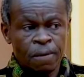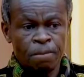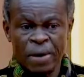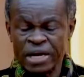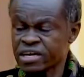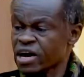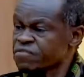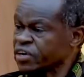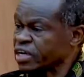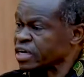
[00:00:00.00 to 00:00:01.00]
many
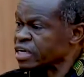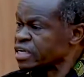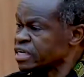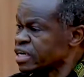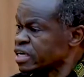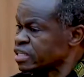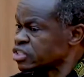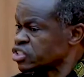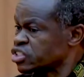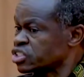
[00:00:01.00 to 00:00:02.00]
African
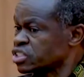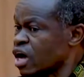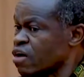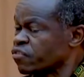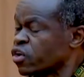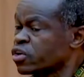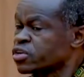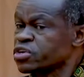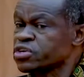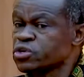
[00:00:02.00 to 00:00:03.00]
leaders have
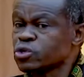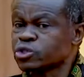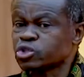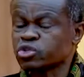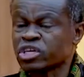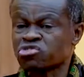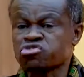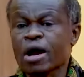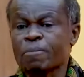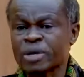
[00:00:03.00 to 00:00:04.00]
gotten used to the
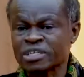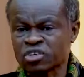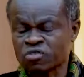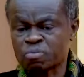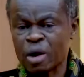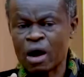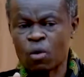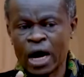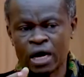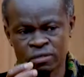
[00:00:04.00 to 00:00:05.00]
trappings of
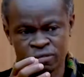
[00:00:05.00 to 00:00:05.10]
power.